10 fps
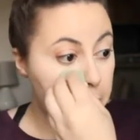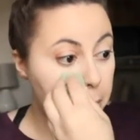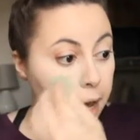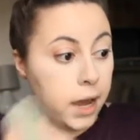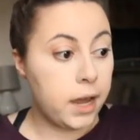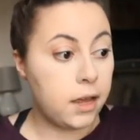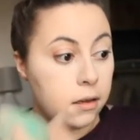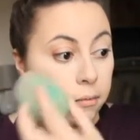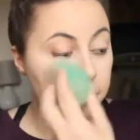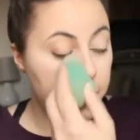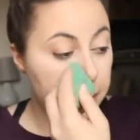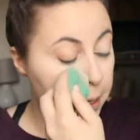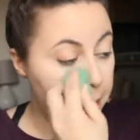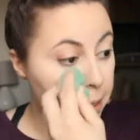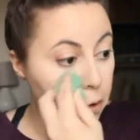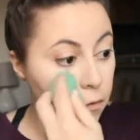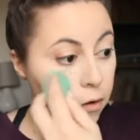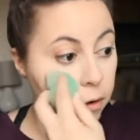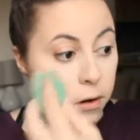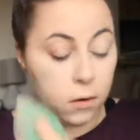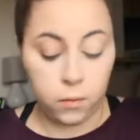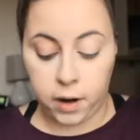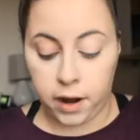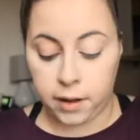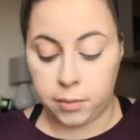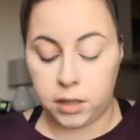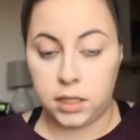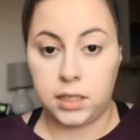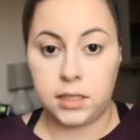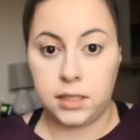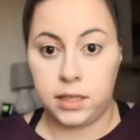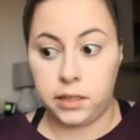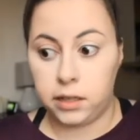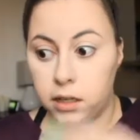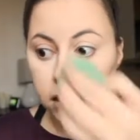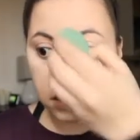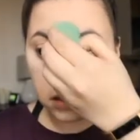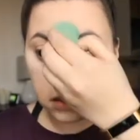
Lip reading: by putting it over where I put the concealer.